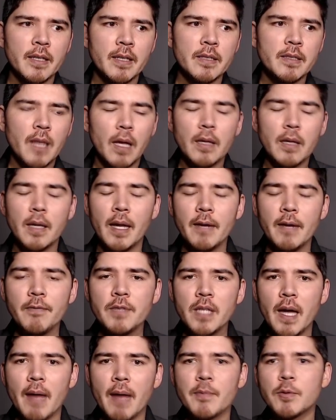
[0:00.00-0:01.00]
a lot of
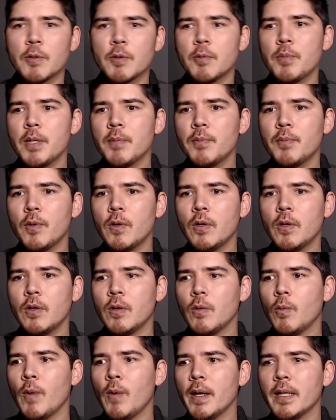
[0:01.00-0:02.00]
times when people
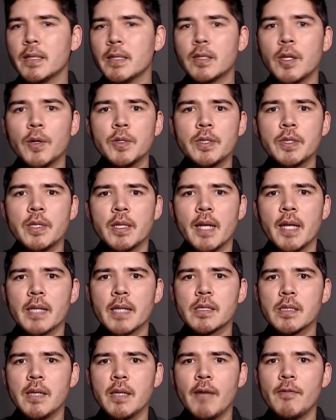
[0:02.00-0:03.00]
want to go to the
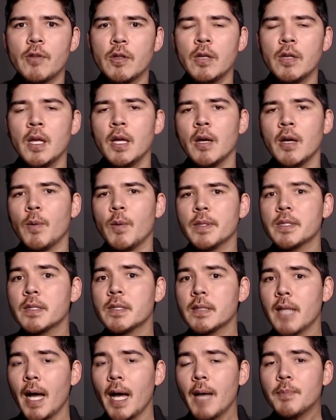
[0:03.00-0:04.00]
next level, what
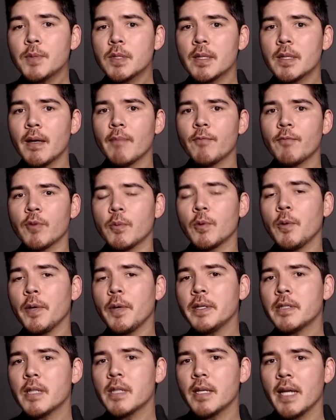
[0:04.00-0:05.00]
stops them from
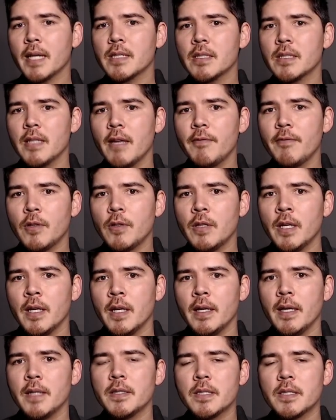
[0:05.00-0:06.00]
going to the next level
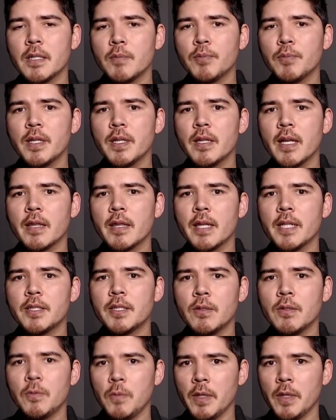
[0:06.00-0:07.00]
is simply that they
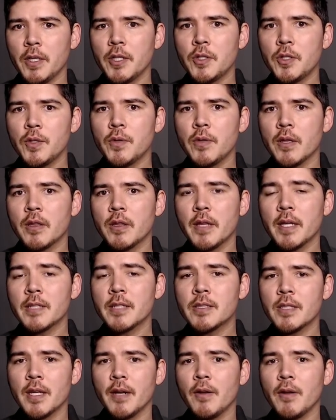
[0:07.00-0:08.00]
don't want to do the
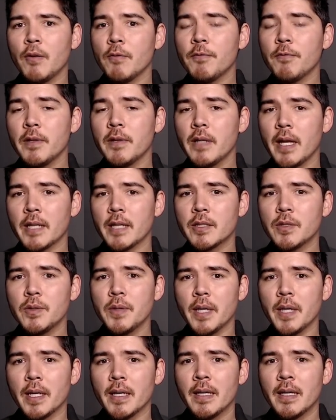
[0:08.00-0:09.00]
things they don't feel like
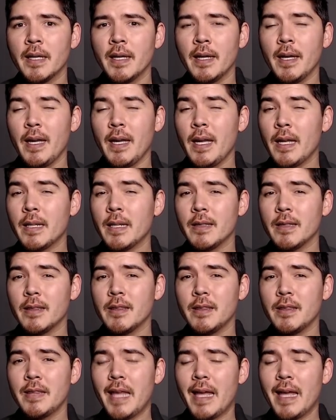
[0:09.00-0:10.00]
doing. And
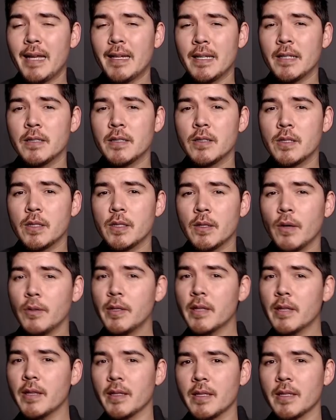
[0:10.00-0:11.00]
that is the
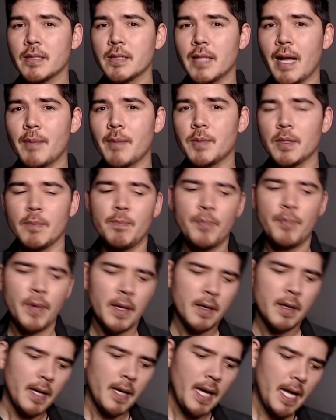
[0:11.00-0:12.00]
only thing that stops them.
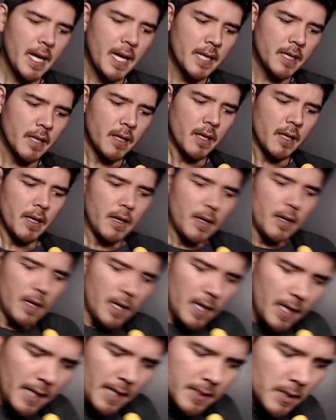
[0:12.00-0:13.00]
And
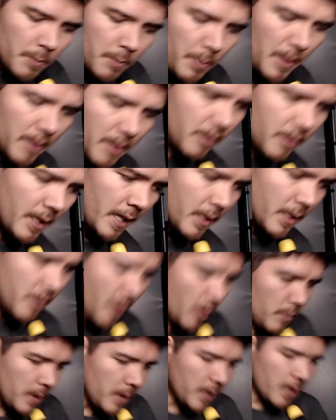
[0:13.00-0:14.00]
it's a big thing
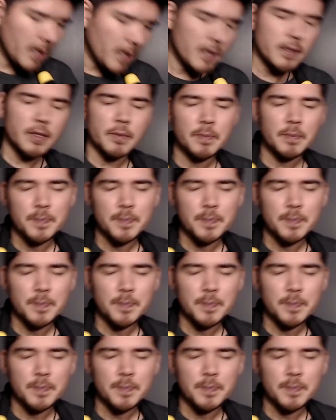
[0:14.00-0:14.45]
though, because